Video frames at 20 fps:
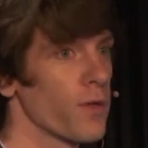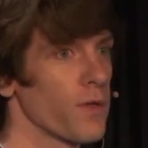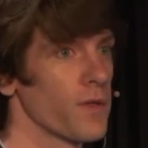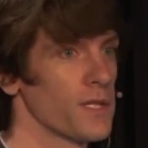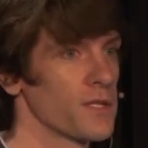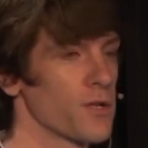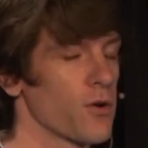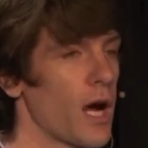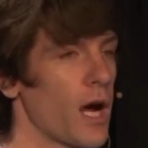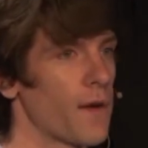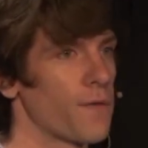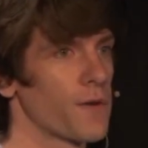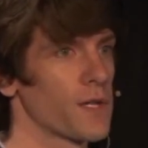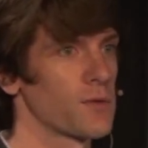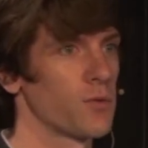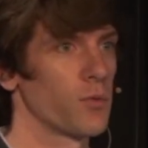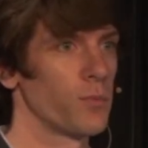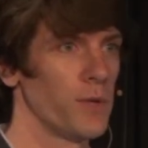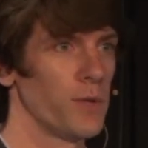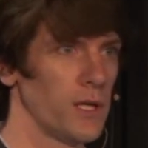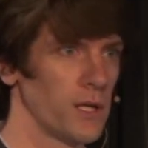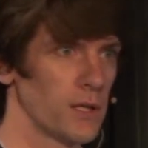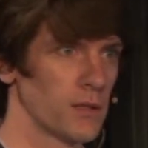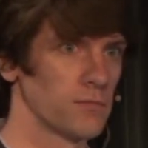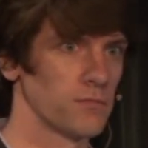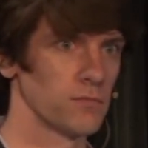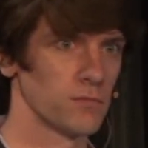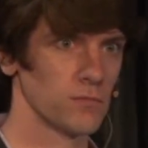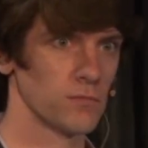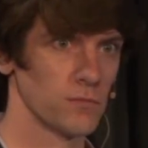these graphics will be
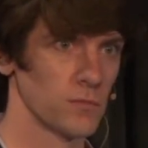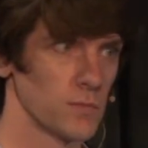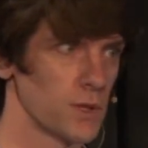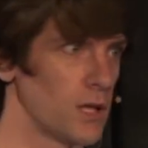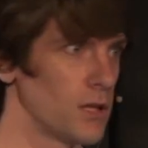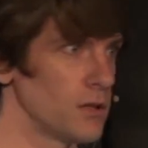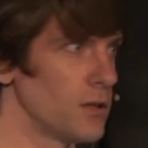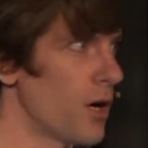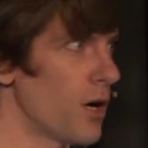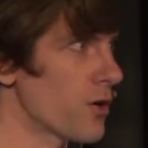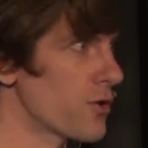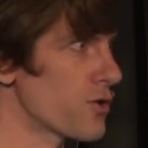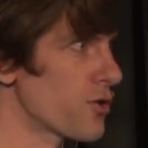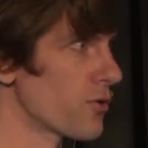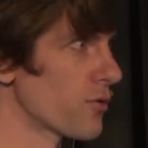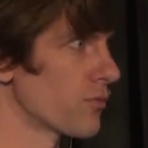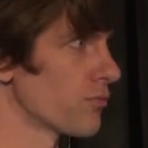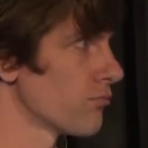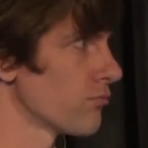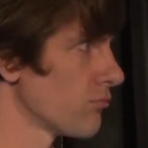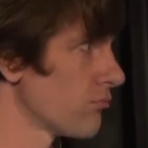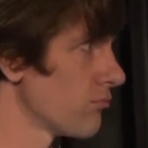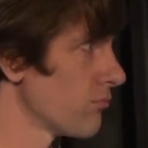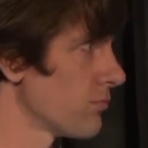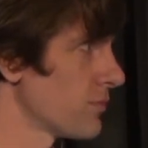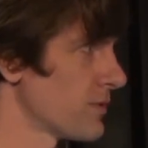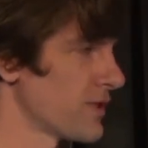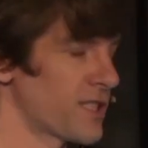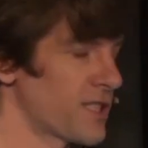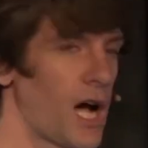in a larger
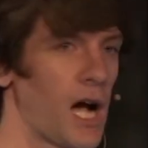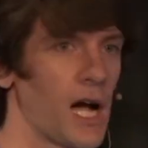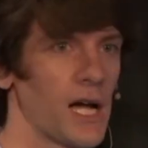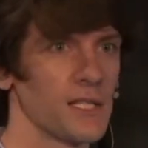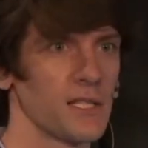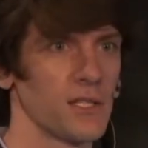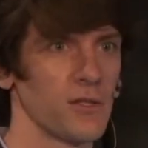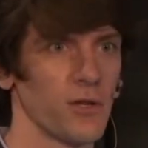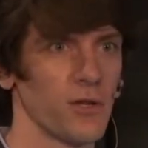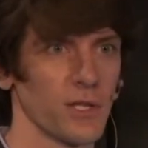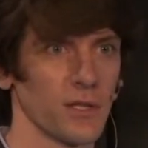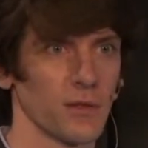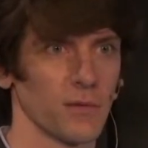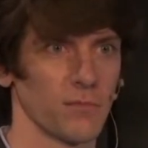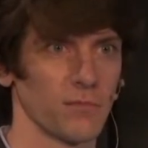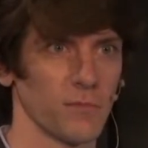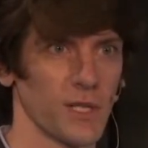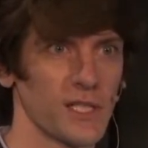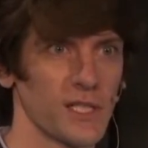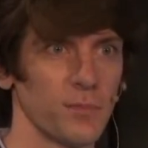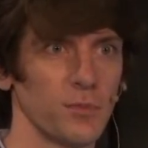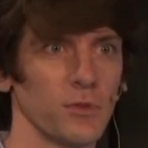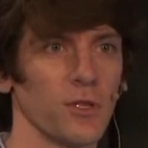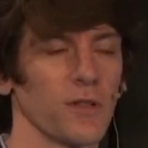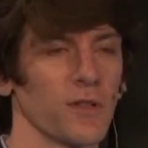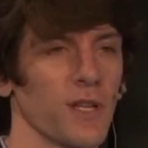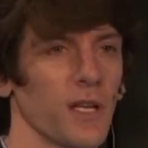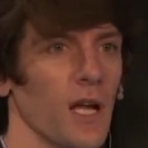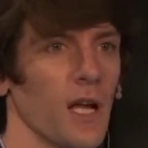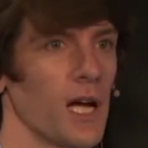size that you can explore
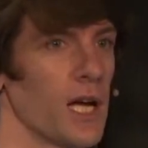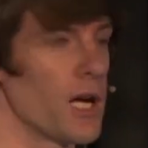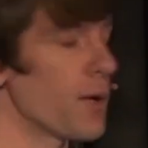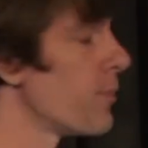tonight at